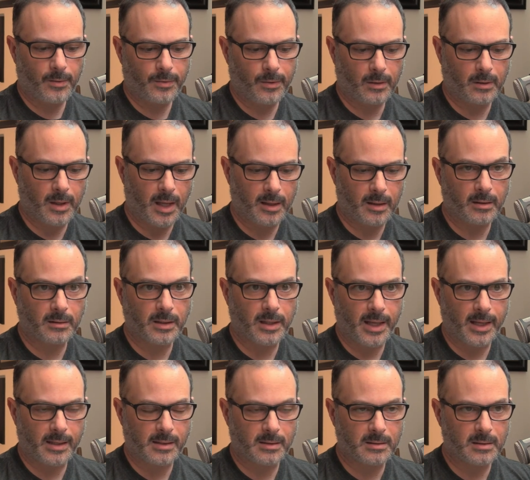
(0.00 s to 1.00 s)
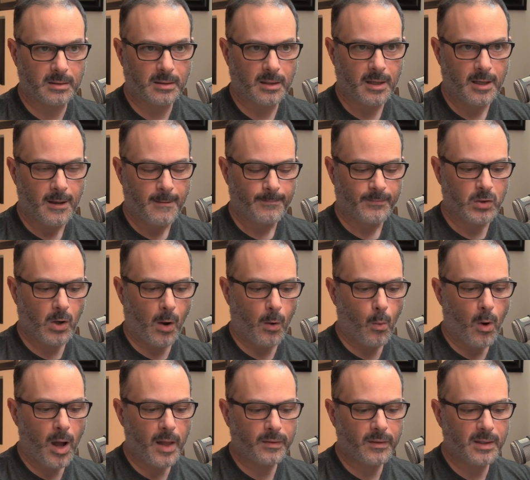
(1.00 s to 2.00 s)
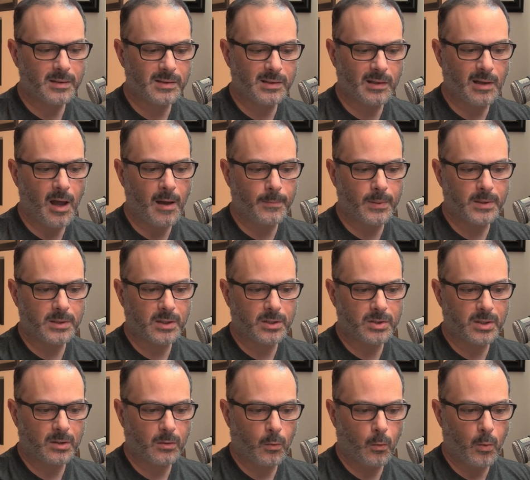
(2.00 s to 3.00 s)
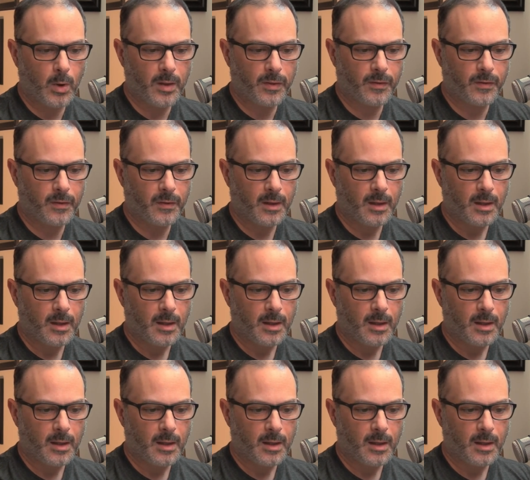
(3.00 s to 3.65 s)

with the lay of the land. So I want this composition with